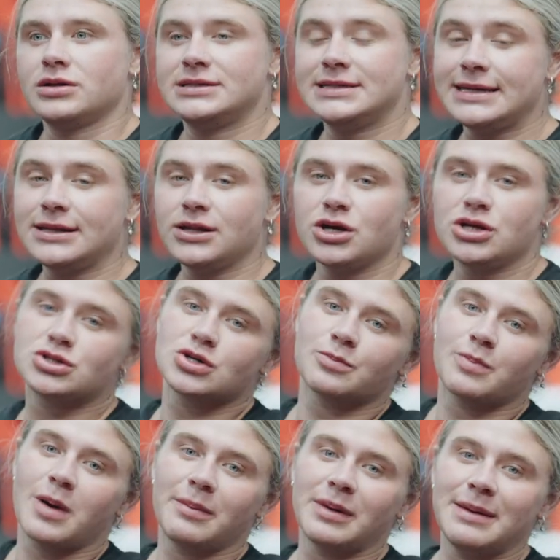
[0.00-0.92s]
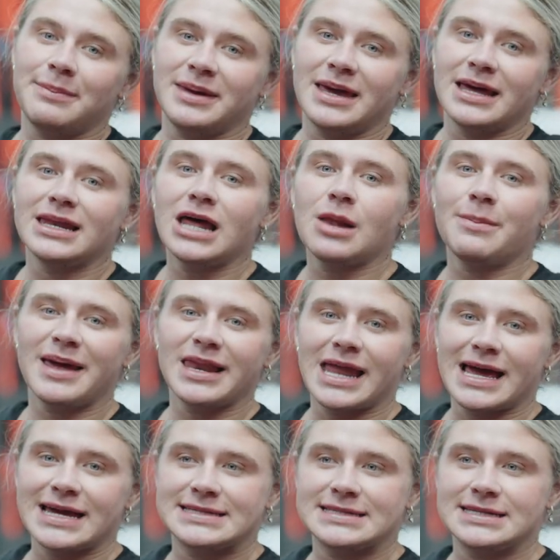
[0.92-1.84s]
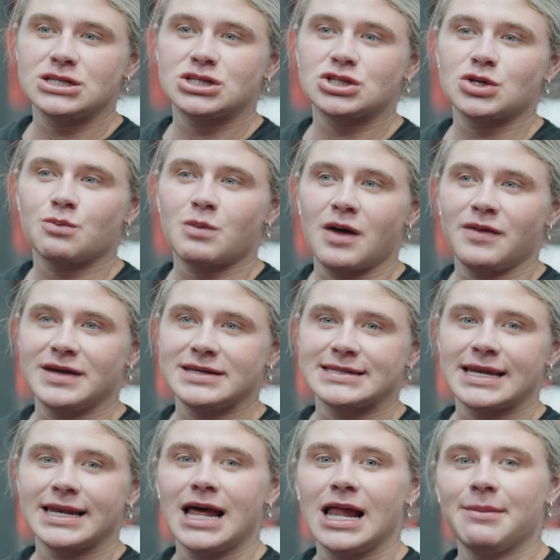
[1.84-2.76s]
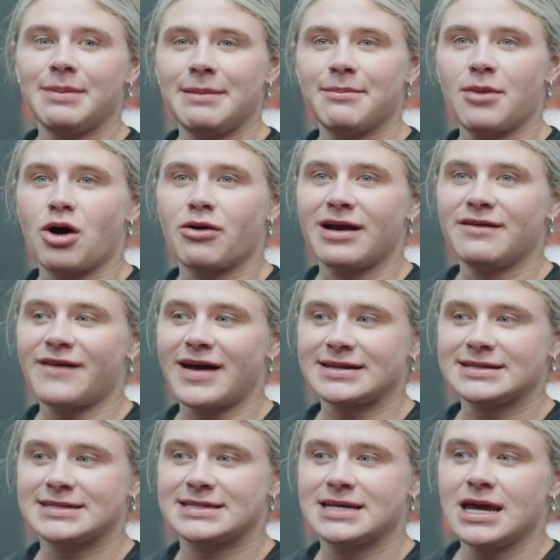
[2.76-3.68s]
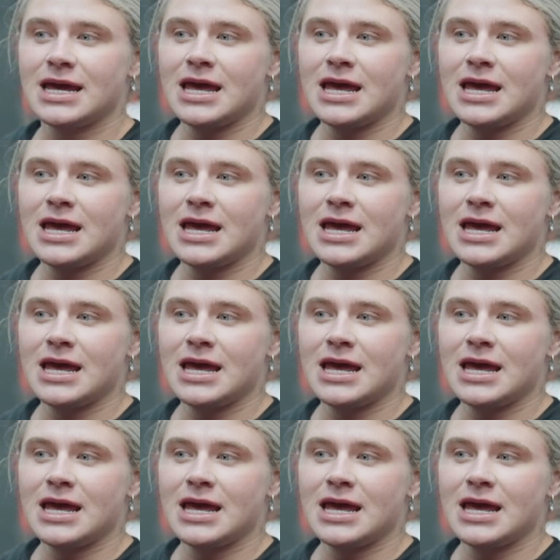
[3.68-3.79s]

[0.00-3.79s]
deloads will probably be a little bit less someone that's a little bit more advanced,